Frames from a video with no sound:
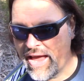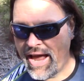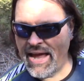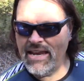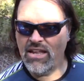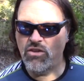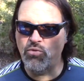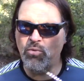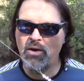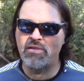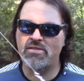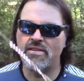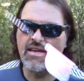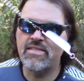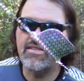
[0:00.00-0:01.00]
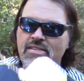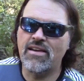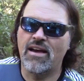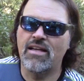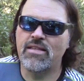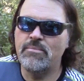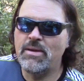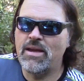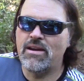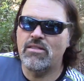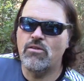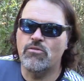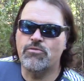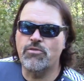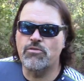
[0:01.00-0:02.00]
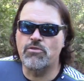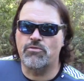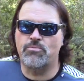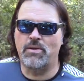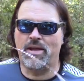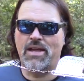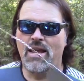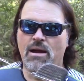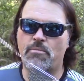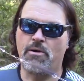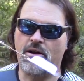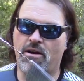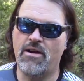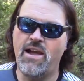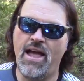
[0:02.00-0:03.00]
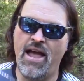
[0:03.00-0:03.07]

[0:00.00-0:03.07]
Any twist that's, uh, let me get a little further from the camera here,